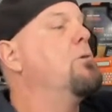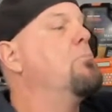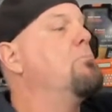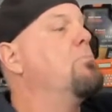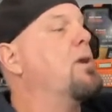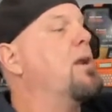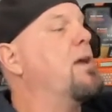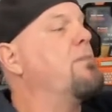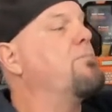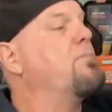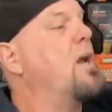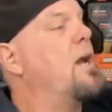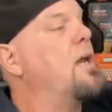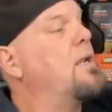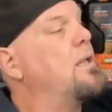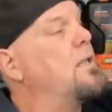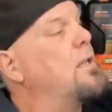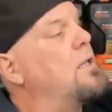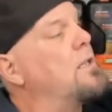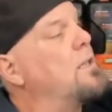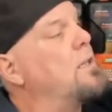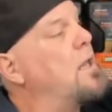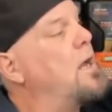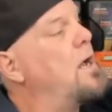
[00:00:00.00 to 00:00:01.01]
But I've got
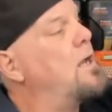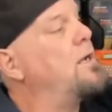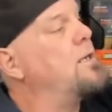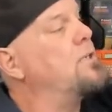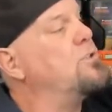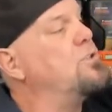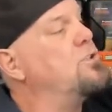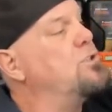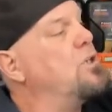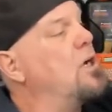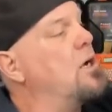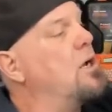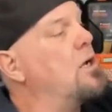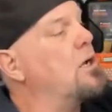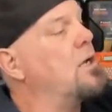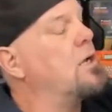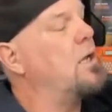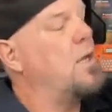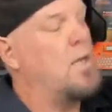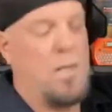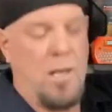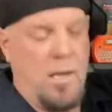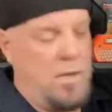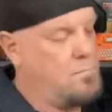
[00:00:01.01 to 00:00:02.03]
a lot of junk,
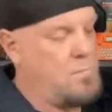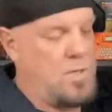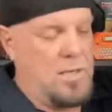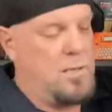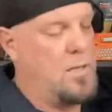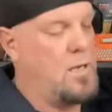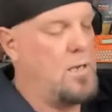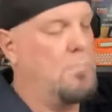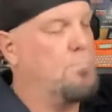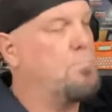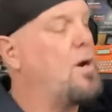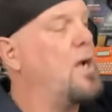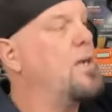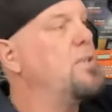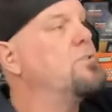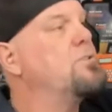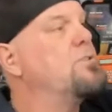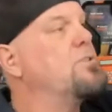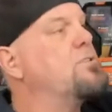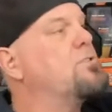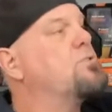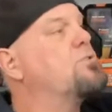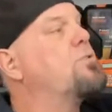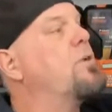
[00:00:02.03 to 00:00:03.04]

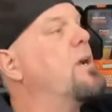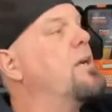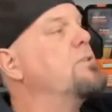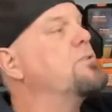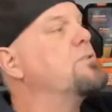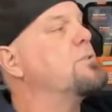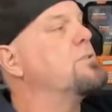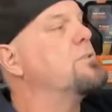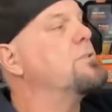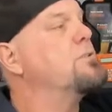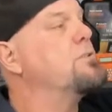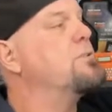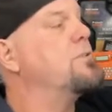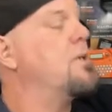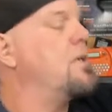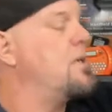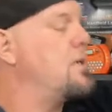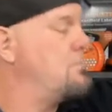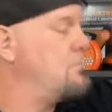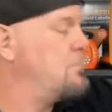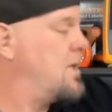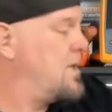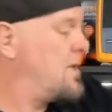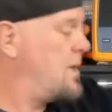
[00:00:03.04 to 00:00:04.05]
priceless treasures
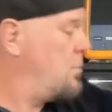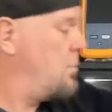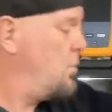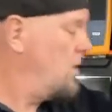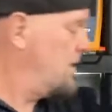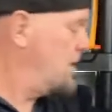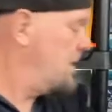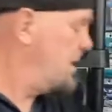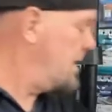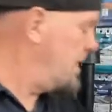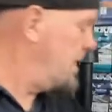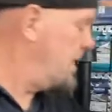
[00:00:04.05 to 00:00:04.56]
that I'm willing to